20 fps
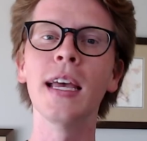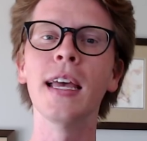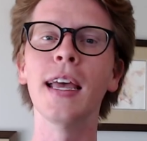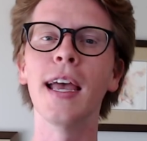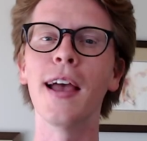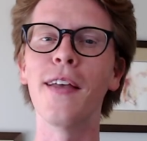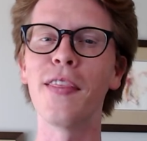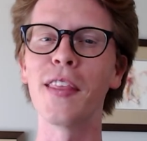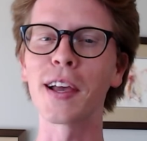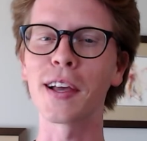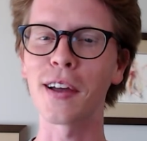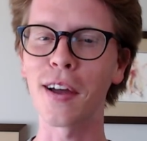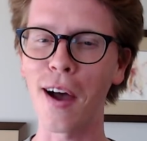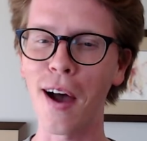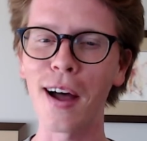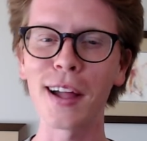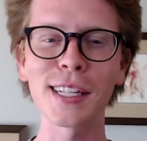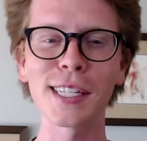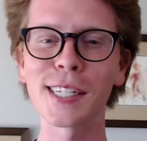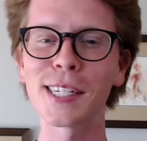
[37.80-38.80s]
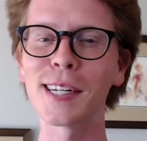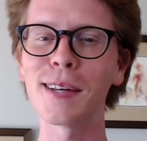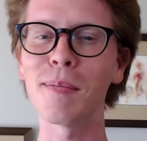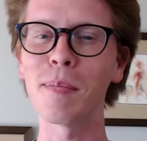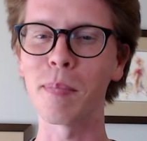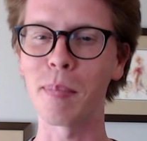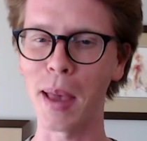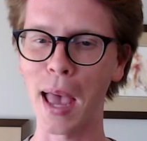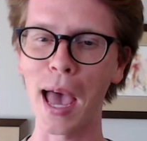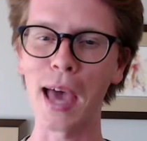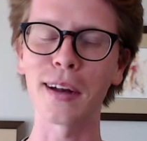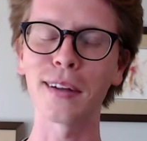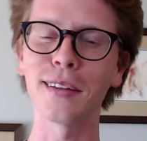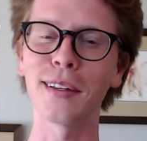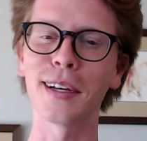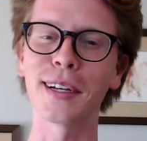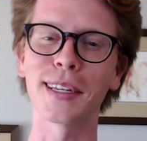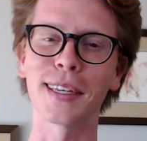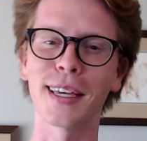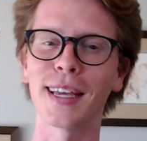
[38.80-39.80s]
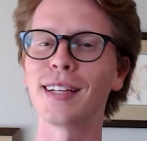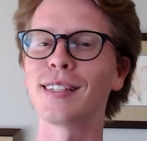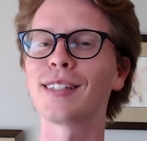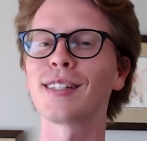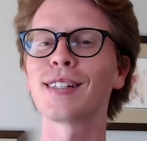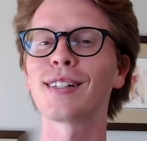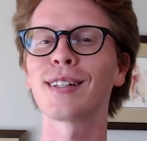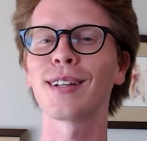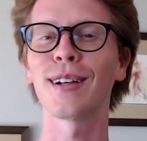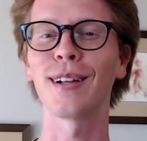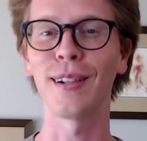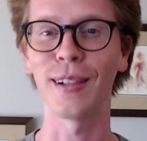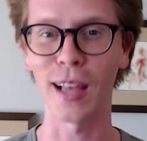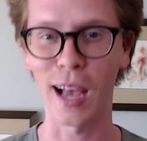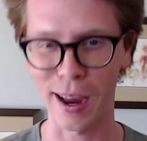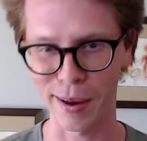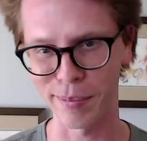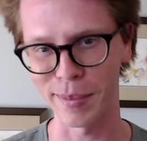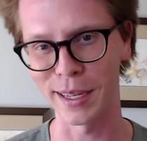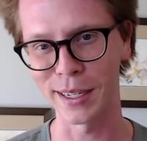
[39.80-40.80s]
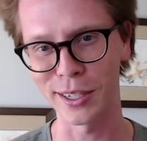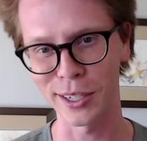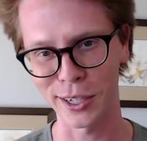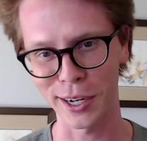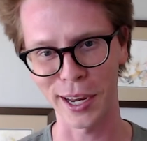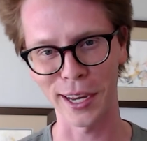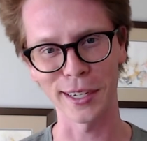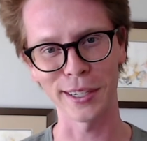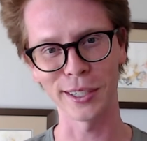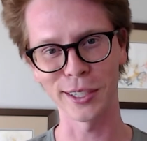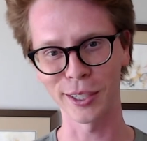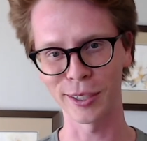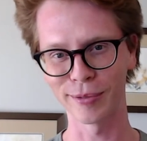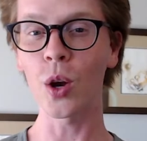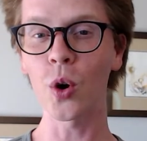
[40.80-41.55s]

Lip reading: and the constant battle against climate change.